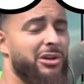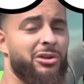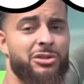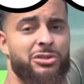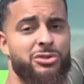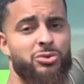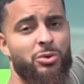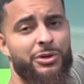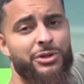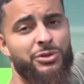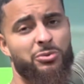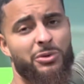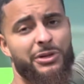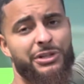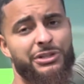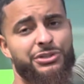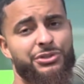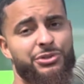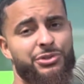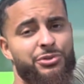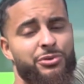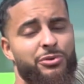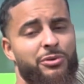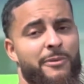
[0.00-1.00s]
on a
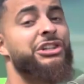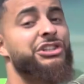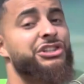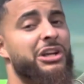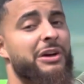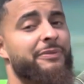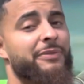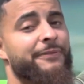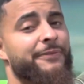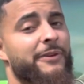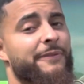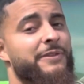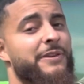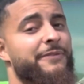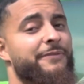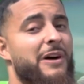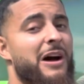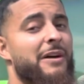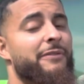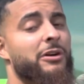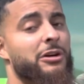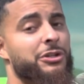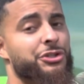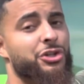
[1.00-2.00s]
2022 Chevy
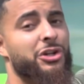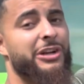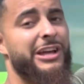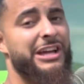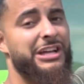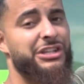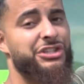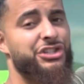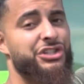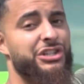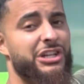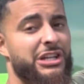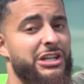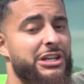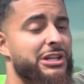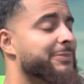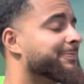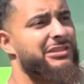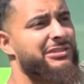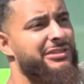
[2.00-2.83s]
5500 HD.